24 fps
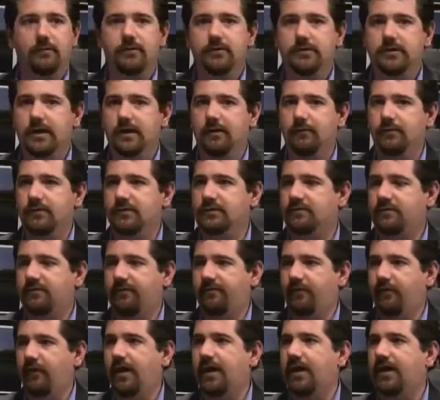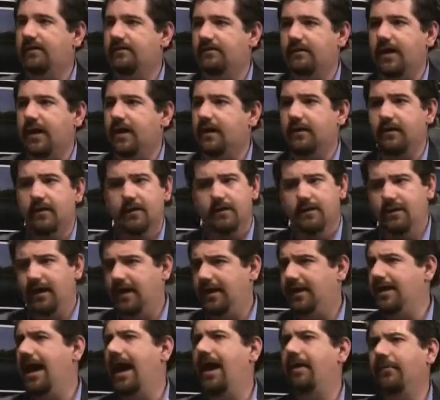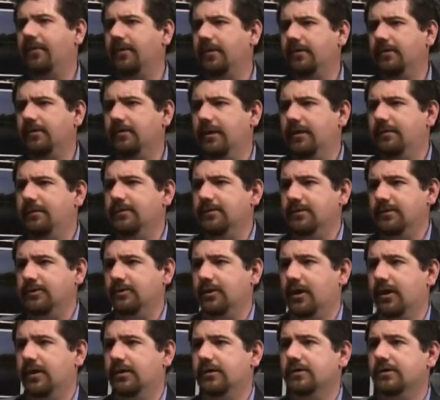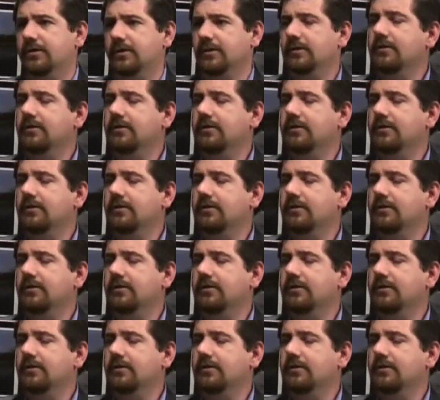Museum was free, if not a nominal admission charge.